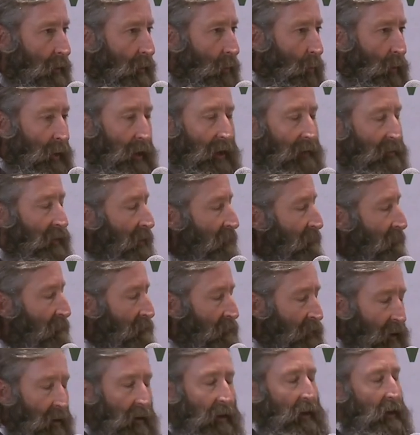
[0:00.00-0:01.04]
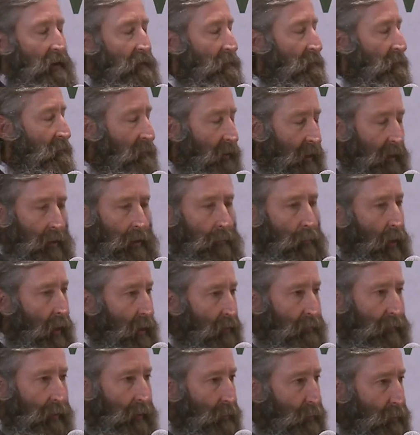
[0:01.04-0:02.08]
we have a very, very
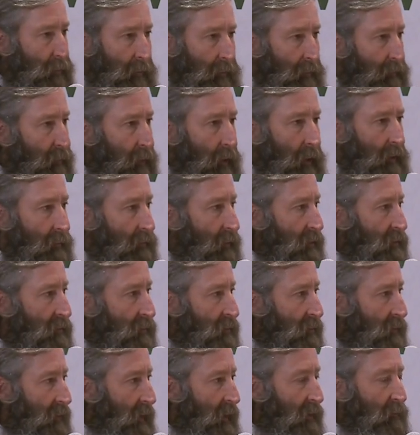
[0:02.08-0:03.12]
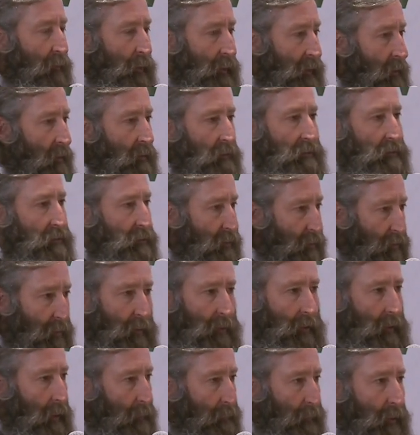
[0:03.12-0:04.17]
bright future in front of us if we don't
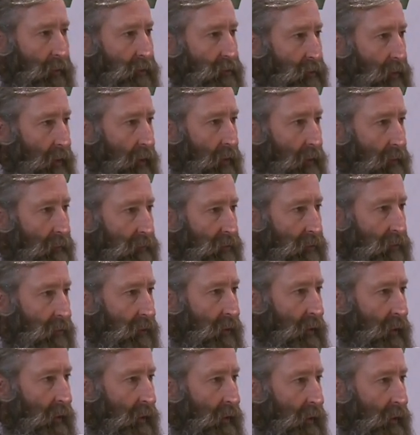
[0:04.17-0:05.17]
screw it up ourselves.